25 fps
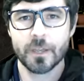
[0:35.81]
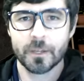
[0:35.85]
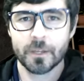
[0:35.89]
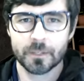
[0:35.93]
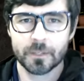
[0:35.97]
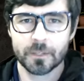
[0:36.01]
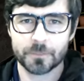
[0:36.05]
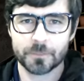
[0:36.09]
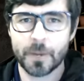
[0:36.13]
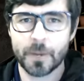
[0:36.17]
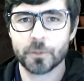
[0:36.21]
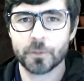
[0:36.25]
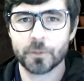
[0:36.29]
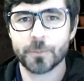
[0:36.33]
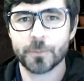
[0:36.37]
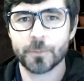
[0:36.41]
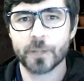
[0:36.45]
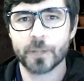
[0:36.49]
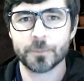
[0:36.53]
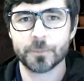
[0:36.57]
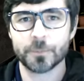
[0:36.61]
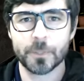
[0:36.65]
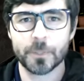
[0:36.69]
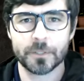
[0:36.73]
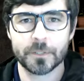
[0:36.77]
it's my
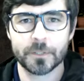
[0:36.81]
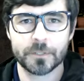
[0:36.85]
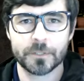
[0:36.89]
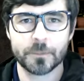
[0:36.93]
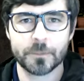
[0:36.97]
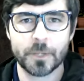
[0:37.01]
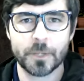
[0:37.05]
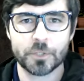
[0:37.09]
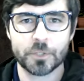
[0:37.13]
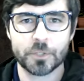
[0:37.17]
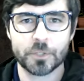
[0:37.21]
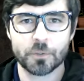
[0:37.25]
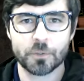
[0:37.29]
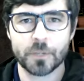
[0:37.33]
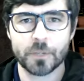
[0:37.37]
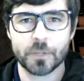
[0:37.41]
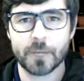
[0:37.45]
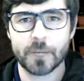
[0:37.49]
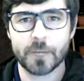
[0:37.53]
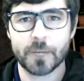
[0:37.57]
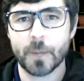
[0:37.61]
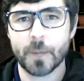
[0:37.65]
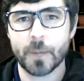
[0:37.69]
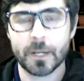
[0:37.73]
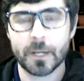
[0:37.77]
responsibility to make sure that
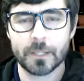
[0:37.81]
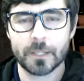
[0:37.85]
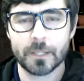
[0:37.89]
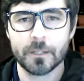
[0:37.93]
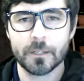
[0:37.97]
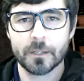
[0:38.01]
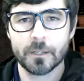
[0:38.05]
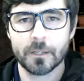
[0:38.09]
everybody